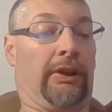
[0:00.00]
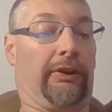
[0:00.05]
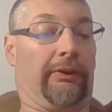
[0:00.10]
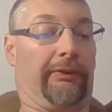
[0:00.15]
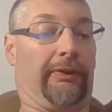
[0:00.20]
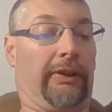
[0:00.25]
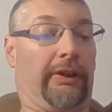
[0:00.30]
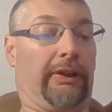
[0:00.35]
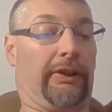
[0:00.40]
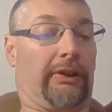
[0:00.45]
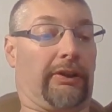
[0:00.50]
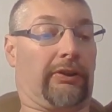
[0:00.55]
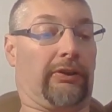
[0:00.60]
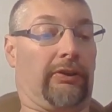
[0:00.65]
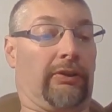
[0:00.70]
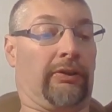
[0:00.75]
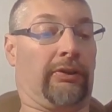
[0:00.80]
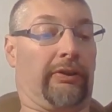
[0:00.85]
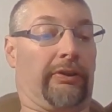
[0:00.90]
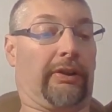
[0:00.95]

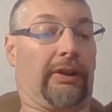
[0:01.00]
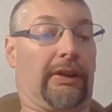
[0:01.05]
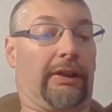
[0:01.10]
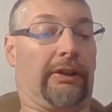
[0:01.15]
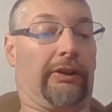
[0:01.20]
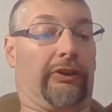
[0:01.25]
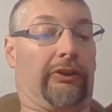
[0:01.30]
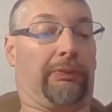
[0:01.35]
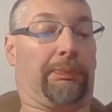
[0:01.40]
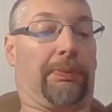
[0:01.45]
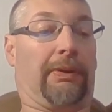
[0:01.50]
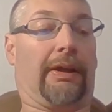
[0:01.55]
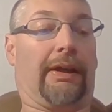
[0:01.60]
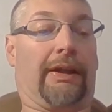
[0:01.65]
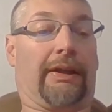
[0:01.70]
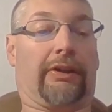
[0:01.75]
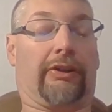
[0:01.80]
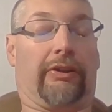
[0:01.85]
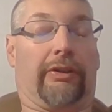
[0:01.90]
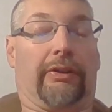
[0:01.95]
vehicle that is
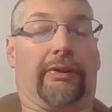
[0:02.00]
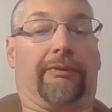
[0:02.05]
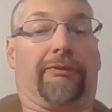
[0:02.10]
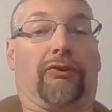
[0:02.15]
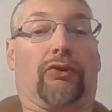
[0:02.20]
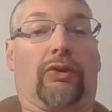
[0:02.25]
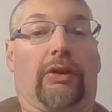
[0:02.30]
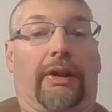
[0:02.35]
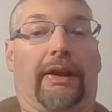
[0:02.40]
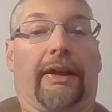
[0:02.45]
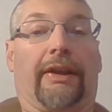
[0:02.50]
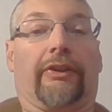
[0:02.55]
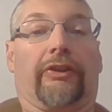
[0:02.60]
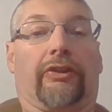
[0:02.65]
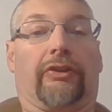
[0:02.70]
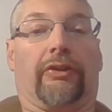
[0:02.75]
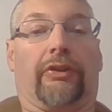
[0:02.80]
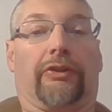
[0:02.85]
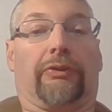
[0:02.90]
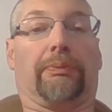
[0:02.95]
placarded for
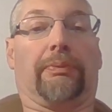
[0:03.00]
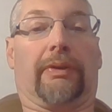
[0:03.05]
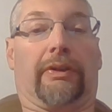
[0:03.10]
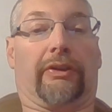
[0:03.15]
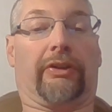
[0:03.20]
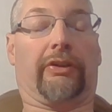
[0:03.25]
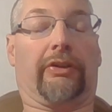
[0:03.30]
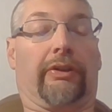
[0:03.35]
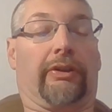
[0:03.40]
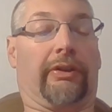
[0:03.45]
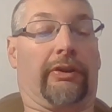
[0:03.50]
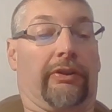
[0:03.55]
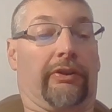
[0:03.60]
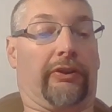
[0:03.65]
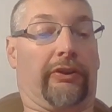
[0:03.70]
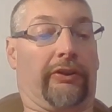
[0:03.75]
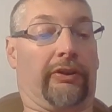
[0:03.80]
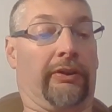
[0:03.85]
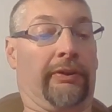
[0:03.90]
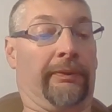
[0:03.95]
hazardous materials.